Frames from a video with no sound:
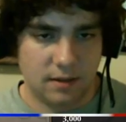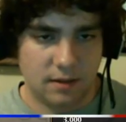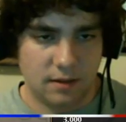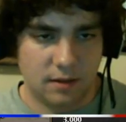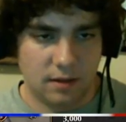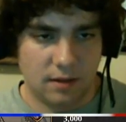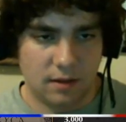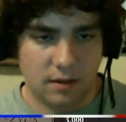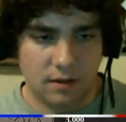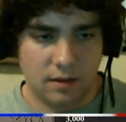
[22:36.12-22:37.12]

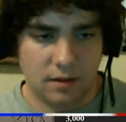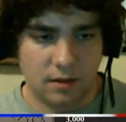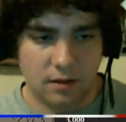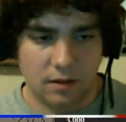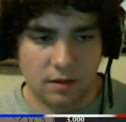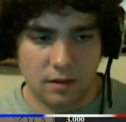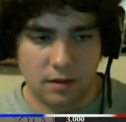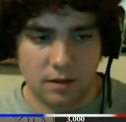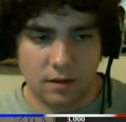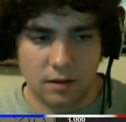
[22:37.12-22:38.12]

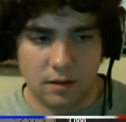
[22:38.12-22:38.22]
(no one is talking)